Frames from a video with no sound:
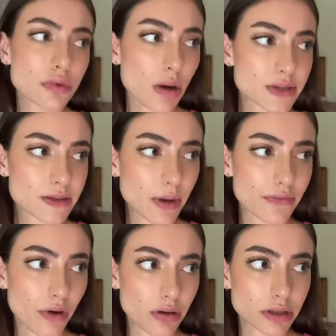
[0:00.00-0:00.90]
That wasn't my
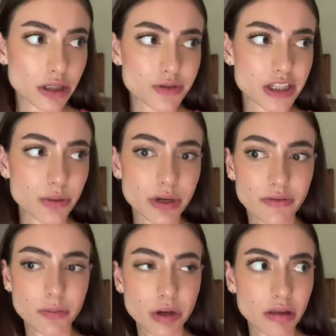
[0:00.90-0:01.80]
fault, and you said you would
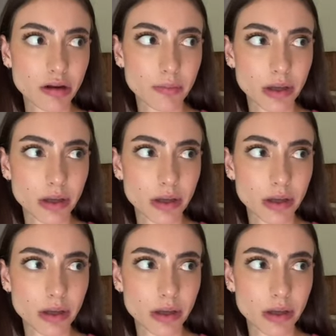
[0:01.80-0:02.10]
never bring that up